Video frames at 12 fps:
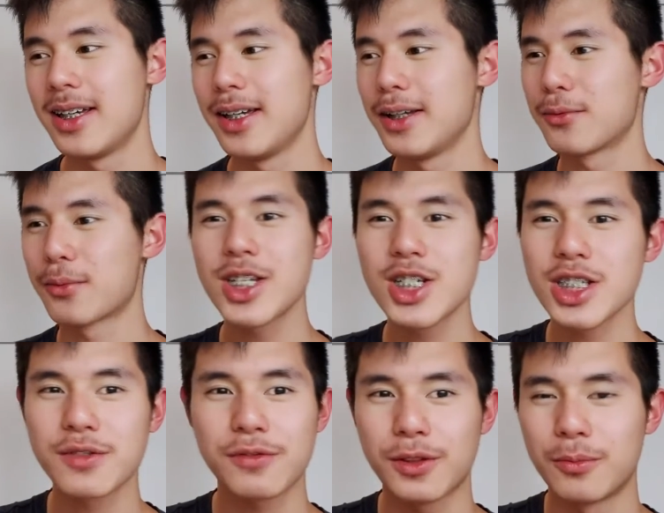It
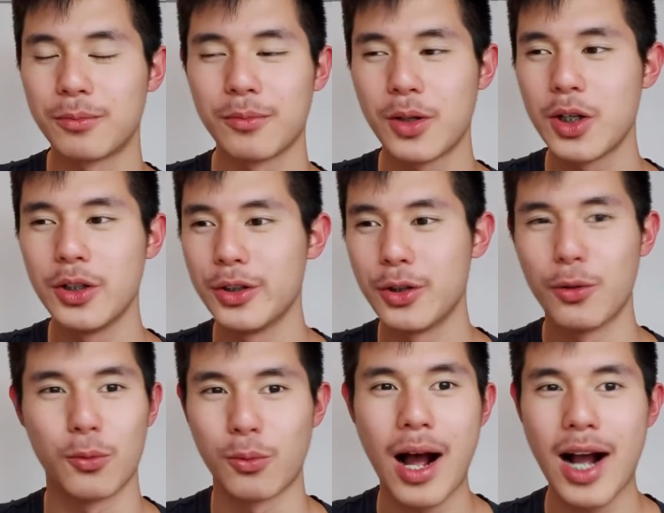ranges from, you
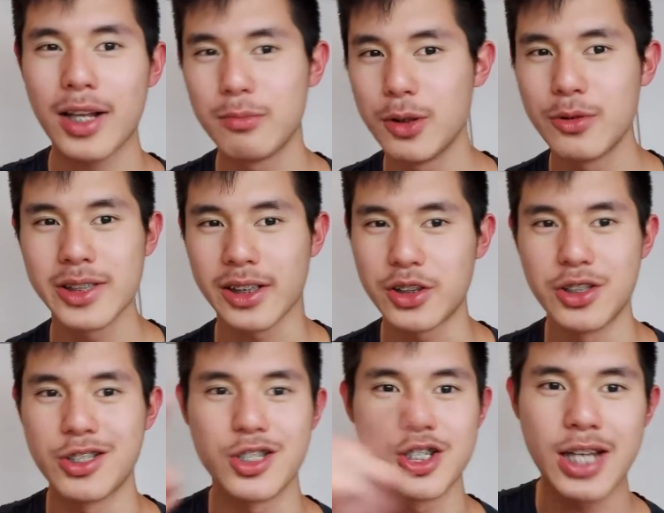know, rock music
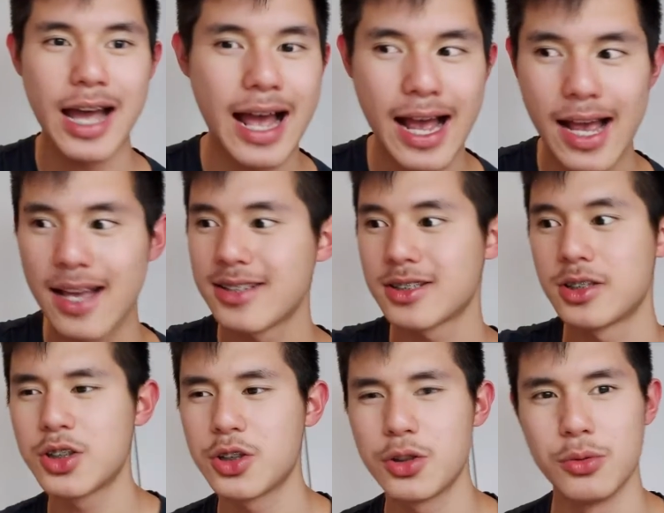to jazz
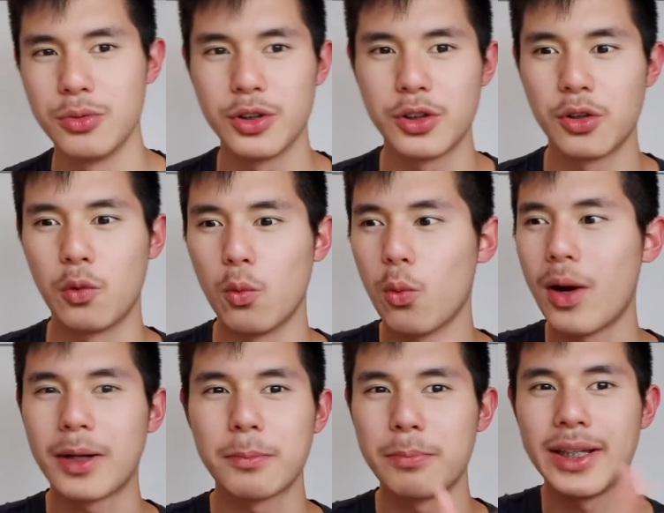to, you know,
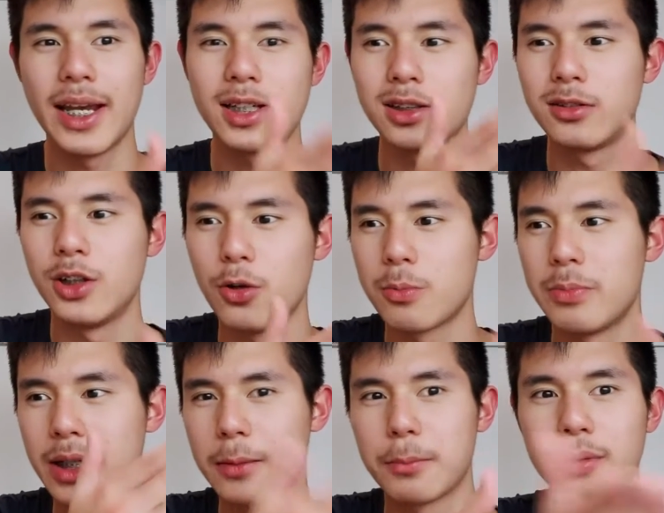one piano note
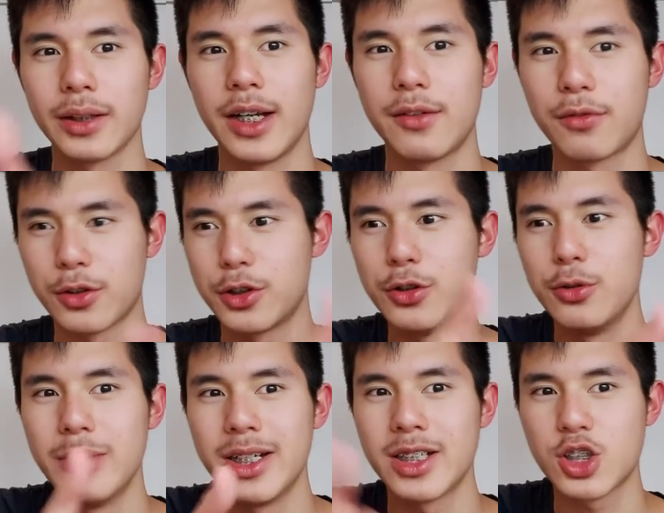being played for
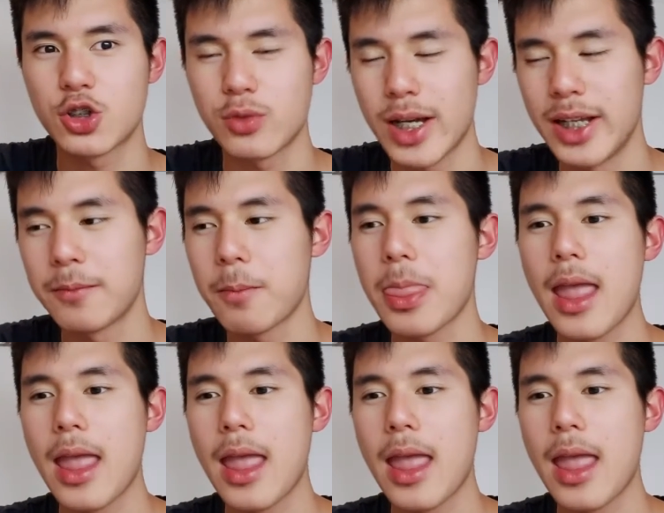2 minutes straight.